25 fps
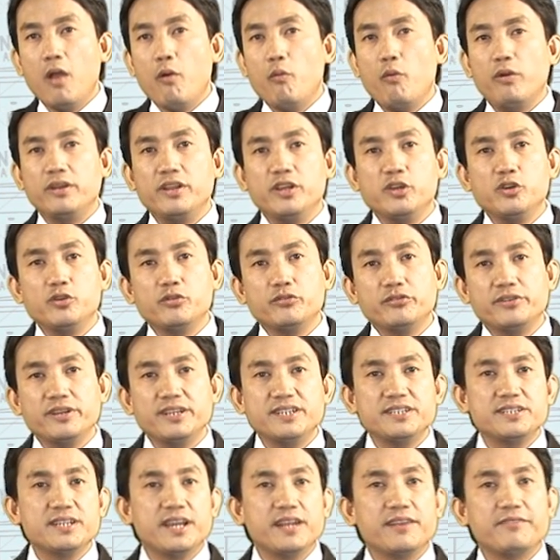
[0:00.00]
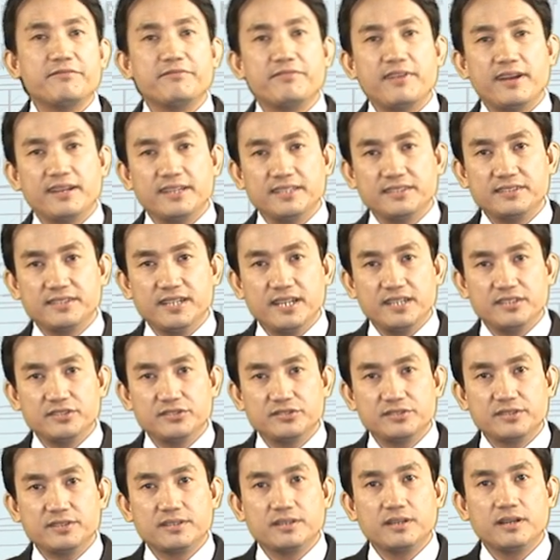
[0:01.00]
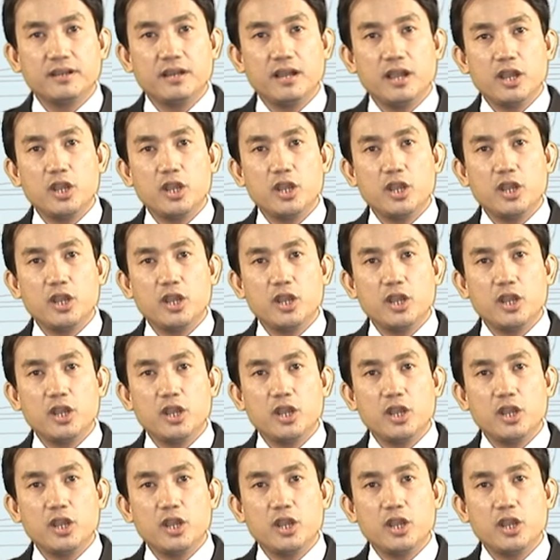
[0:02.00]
When you reach the final task,